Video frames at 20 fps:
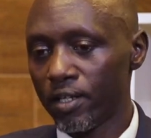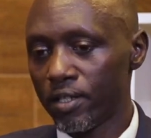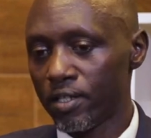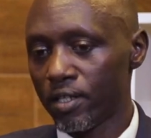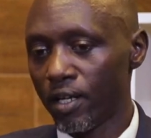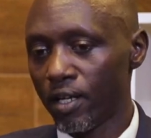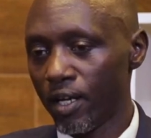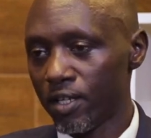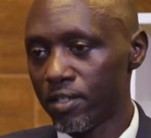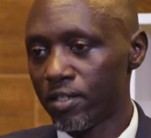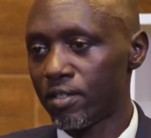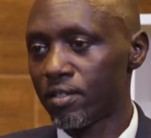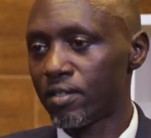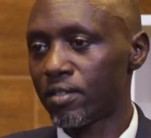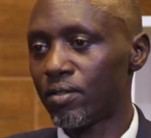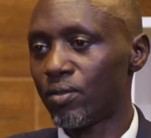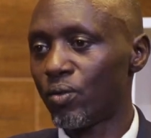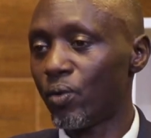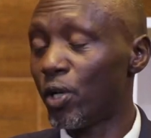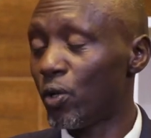
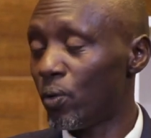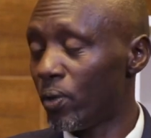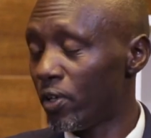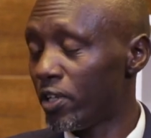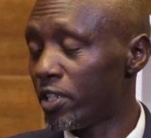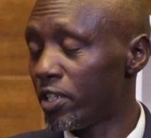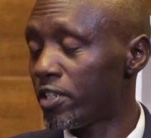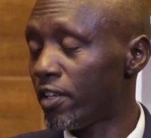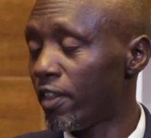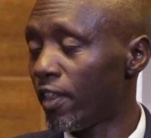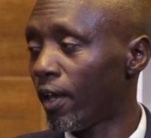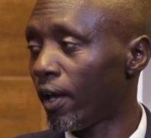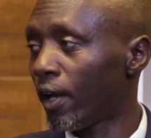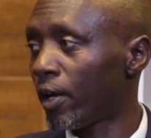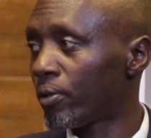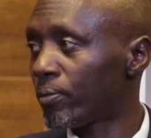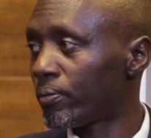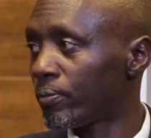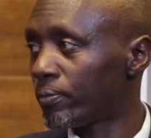discuss when we reach there.